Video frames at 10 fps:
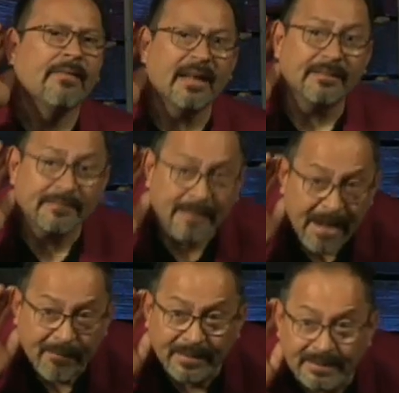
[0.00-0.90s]
that is
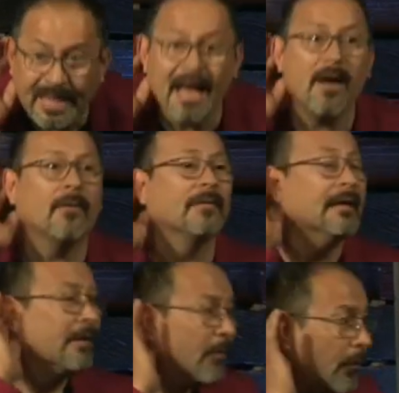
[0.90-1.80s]
tearing down
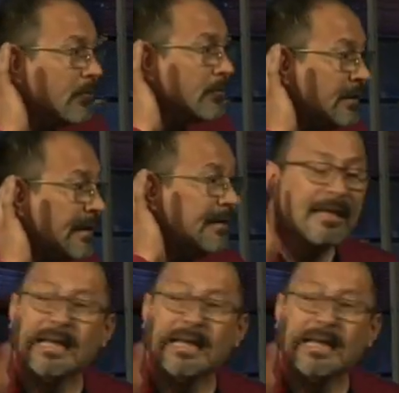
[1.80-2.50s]
those things